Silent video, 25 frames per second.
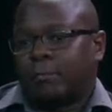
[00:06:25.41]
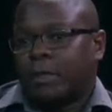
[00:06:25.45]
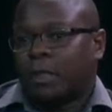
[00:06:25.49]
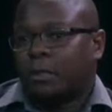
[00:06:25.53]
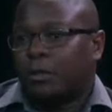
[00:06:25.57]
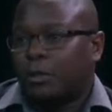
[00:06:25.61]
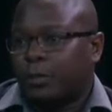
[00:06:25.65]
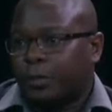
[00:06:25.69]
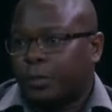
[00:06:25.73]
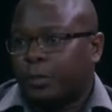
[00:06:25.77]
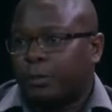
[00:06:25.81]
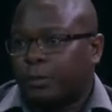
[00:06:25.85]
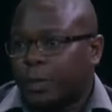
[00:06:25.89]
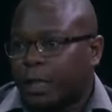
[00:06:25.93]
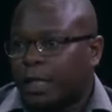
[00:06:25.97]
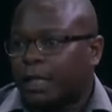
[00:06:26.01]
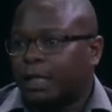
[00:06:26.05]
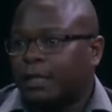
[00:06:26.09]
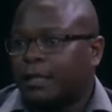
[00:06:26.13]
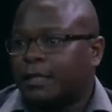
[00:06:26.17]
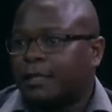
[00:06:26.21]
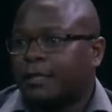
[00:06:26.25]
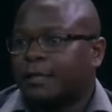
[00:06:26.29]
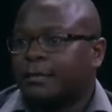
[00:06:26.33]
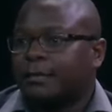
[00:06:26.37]
coping
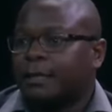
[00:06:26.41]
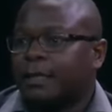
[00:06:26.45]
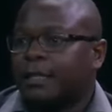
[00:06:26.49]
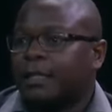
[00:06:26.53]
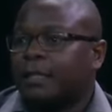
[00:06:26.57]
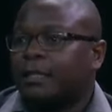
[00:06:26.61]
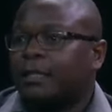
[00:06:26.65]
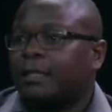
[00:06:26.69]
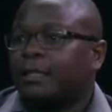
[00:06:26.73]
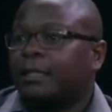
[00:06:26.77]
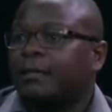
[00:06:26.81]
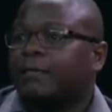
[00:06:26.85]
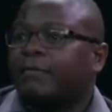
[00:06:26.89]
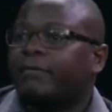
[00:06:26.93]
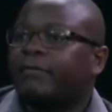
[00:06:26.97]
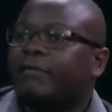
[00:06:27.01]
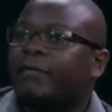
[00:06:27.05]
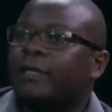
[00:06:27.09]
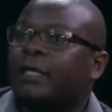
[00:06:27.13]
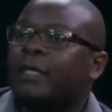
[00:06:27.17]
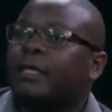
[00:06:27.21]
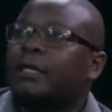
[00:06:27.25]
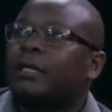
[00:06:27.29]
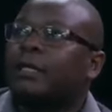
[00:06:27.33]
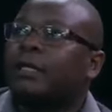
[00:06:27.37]
mechanisms that they've
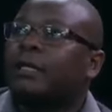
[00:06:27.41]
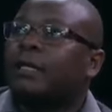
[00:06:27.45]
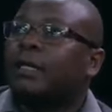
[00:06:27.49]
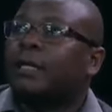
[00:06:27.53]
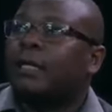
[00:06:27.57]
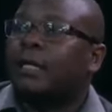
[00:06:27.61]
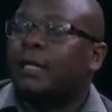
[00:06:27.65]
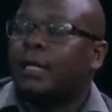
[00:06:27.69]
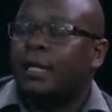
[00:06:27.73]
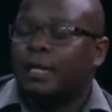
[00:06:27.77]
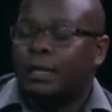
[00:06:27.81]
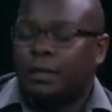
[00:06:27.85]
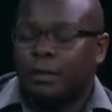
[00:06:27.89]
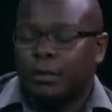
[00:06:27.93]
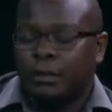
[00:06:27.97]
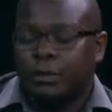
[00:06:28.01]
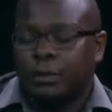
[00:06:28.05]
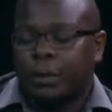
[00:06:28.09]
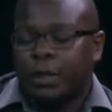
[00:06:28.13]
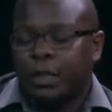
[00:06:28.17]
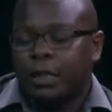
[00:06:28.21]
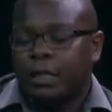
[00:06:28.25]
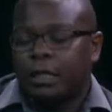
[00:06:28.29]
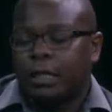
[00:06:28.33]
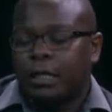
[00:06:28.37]

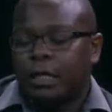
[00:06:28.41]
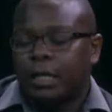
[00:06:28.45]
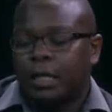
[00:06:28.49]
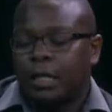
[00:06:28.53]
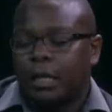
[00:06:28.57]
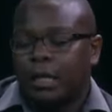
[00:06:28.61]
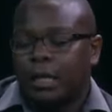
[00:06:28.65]
adopted.